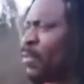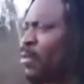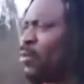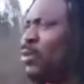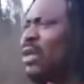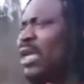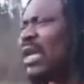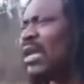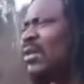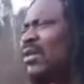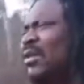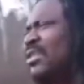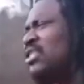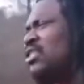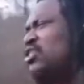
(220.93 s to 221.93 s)
we are not
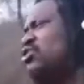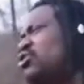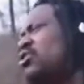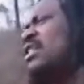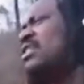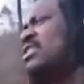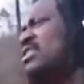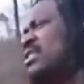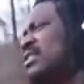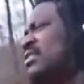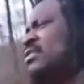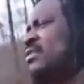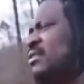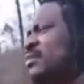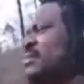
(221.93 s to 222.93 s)

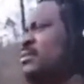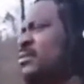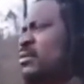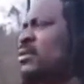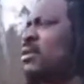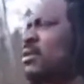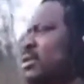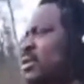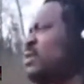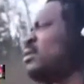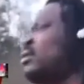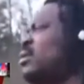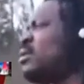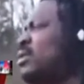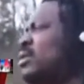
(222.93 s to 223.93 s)
interested
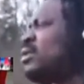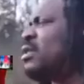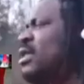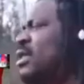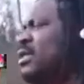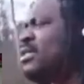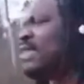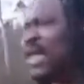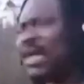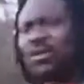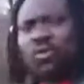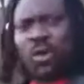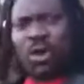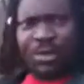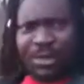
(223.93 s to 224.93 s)
in their
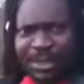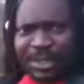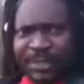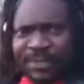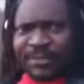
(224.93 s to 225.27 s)
quarrel.